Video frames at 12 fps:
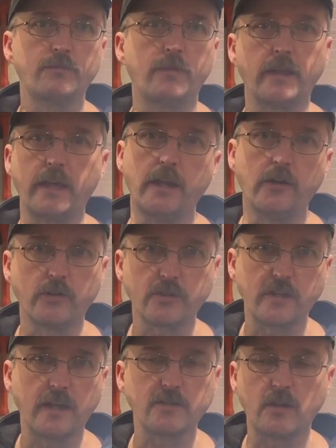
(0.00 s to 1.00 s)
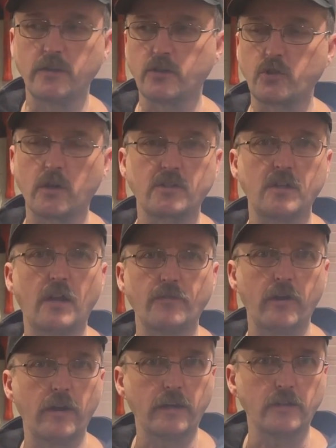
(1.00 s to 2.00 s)
the heater stays on, the truck's not
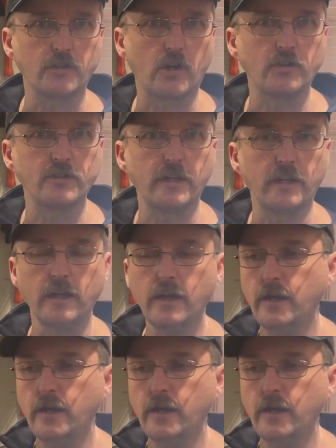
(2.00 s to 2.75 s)
running and charging it.